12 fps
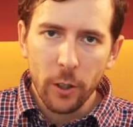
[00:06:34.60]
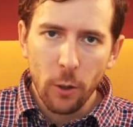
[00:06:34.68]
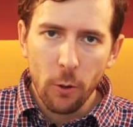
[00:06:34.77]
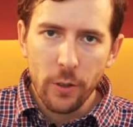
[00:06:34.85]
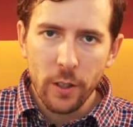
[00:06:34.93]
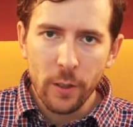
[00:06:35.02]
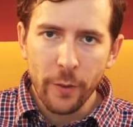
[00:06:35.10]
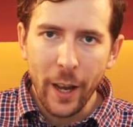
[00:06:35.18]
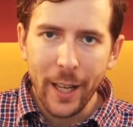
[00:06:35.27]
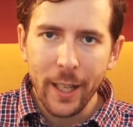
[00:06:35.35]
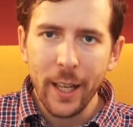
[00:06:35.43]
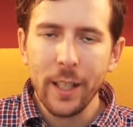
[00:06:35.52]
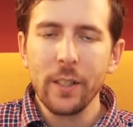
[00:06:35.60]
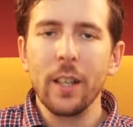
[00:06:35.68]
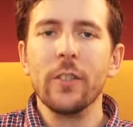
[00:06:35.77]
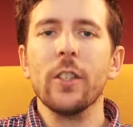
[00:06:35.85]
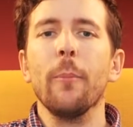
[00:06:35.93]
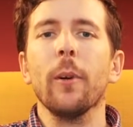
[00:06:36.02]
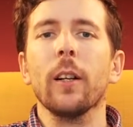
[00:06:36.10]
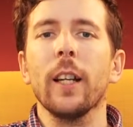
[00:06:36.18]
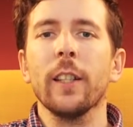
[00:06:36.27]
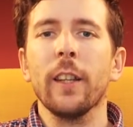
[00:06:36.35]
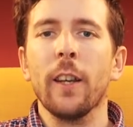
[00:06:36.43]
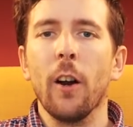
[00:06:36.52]
causes of headaches is
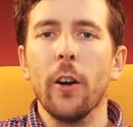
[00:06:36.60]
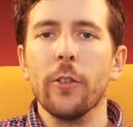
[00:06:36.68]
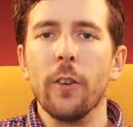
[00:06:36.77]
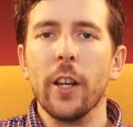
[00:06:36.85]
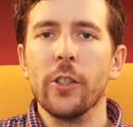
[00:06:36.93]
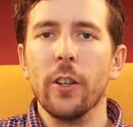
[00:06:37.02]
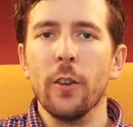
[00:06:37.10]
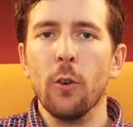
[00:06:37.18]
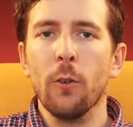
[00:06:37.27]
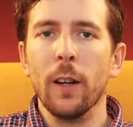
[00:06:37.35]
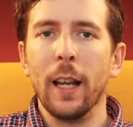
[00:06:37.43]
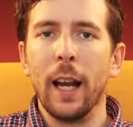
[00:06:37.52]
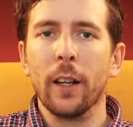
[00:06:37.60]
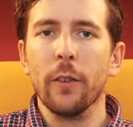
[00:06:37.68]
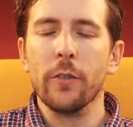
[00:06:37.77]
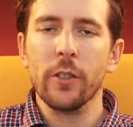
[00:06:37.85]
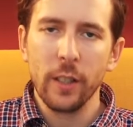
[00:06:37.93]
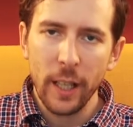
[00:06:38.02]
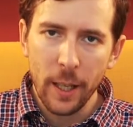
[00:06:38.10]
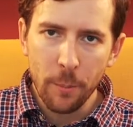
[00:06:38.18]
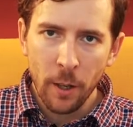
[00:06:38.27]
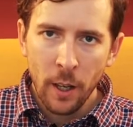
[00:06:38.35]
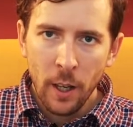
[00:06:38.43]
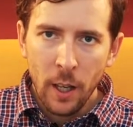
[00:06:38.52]
typically dehydration or a lack of
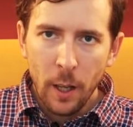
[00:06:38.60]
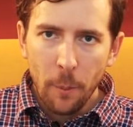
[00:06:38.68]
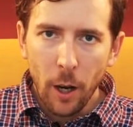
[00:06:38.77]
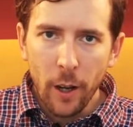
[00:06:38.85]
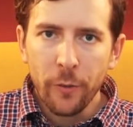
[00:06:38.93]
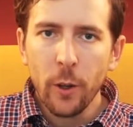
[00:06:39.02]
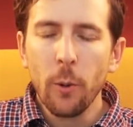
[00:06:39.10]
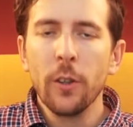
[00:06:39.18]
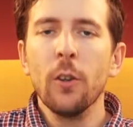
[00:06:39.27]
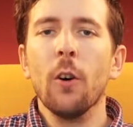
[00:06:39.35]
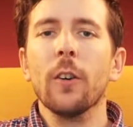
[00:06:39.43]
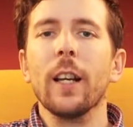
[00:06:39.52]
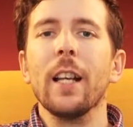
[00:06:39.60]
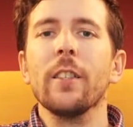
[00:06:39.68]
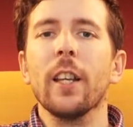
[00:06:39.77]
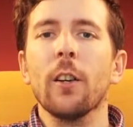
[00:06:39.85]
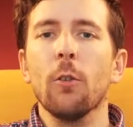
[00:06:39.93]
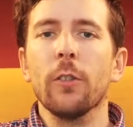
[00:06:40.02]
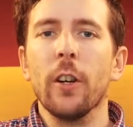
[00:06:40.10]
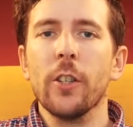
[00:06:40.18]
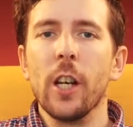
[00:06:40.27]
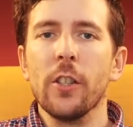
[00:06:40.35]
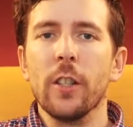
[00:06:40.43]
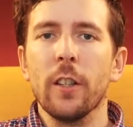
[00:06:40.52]
sleep. But if you are not getting or
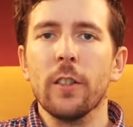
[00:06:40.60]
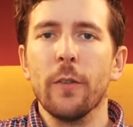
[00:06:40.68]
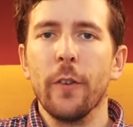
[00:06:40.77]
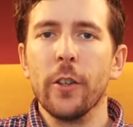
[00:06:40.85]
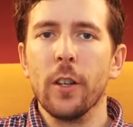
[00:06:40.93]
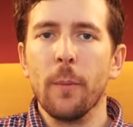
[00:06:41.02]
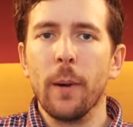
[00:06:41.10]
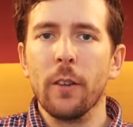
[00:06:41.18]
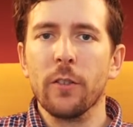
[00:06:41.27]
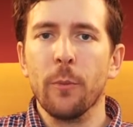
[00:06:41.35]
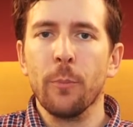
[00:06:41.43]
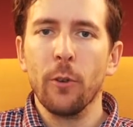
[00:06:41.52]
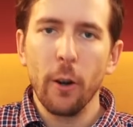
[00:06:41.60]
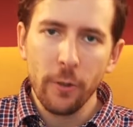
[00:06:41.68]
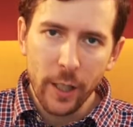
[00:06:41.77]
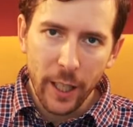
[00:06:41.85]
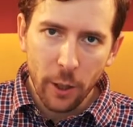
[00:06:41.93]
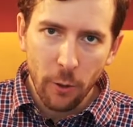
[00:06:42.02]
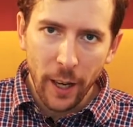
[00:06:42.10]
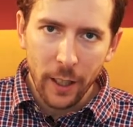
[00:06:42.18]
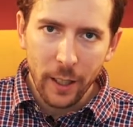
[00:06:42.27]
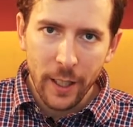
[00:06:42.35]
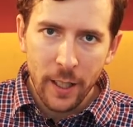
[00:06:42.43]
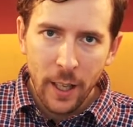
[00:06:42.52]
digesting sufficient amounts of protein
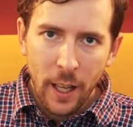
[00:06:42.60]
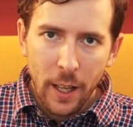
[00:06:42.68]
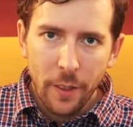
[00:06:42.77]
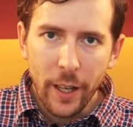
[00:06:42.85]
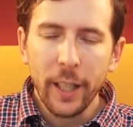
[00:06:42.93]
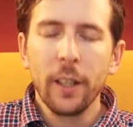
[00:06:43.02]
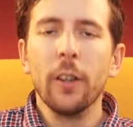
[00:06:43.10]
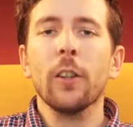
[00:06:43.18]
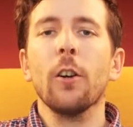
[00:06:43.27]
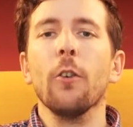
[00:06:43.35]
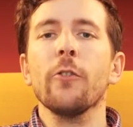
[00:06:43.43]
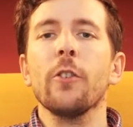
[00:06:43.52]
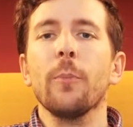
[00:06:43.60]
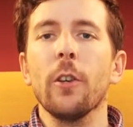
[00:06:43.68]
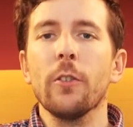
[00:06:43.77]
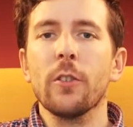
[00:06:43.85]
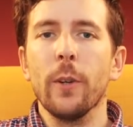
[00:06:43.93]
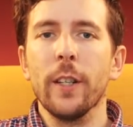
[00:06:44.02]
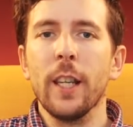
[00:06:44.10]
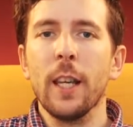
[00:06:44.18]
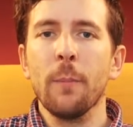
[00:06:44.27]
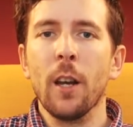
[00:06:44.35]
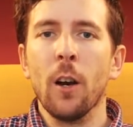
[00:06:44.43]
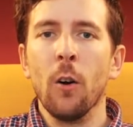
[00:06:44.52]
correctly, then it can contribute to
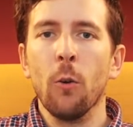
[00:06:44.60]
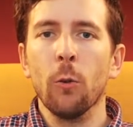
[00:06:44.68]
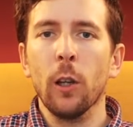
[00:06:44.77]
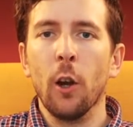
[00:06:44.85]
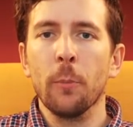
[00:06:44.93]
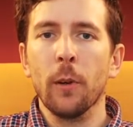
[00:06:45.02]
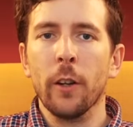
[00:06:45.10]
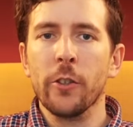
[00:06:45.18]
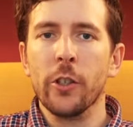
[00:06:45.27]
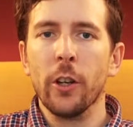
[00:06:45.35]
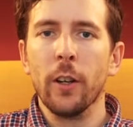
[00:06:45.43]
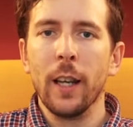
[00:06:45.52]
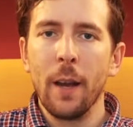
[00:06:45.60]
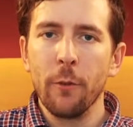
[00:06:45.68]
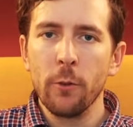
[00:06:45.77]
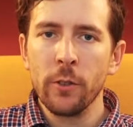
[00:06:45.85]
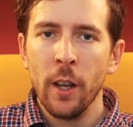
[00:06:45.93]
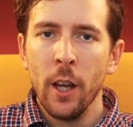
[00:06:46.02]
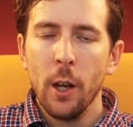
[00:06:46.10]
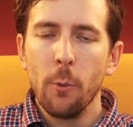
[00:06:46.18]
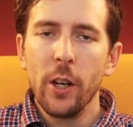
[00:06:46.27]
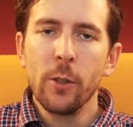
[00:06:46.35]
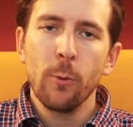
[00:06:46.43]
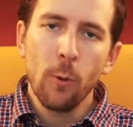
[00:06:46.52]
anemia or low blood sugar levels,
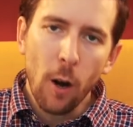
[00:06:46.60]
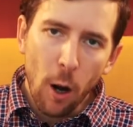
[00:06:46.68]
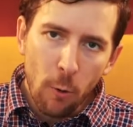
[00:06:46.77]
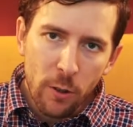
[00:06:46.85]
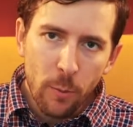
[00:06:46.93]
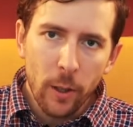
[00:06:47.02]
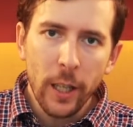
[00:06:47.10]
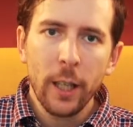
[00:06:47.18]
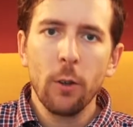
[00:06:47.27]
which will ultimately